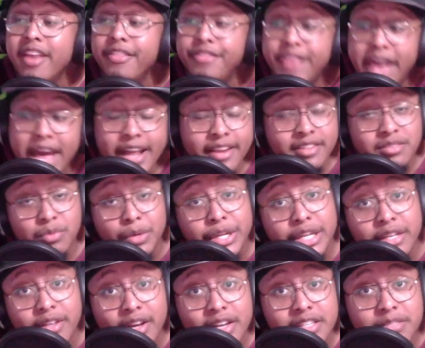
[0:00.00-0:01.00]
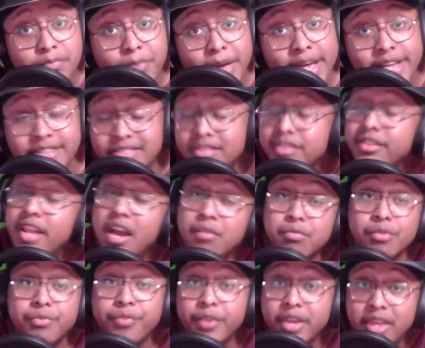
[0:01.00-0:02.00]
That is what he does best.
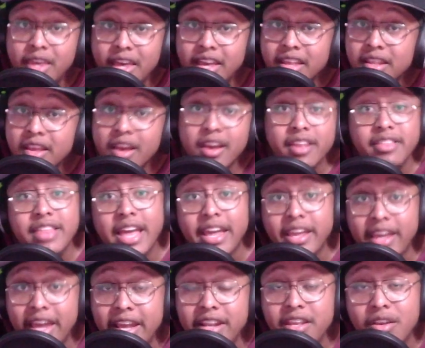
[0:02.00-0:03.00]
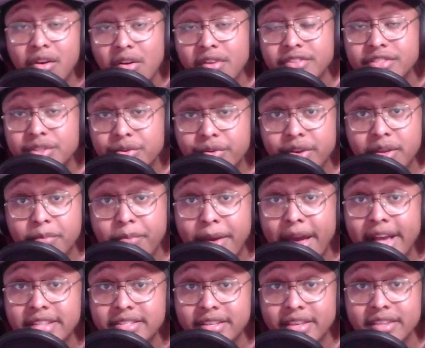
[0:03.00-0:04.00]
Never forget that 80-yard screen
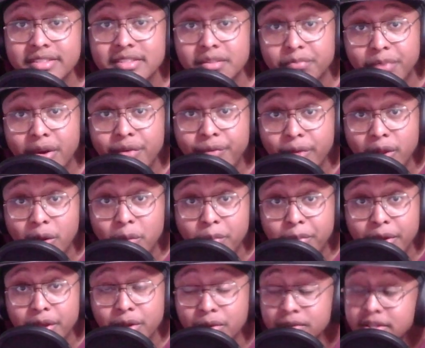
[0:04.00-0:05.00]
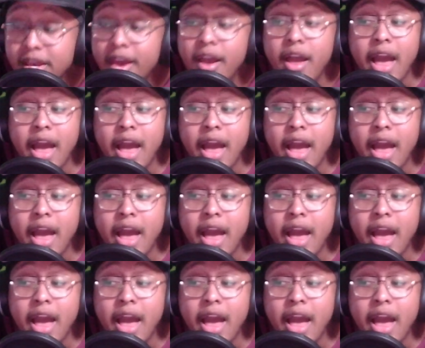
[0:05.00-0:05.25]
pass against the Buffalo Bills.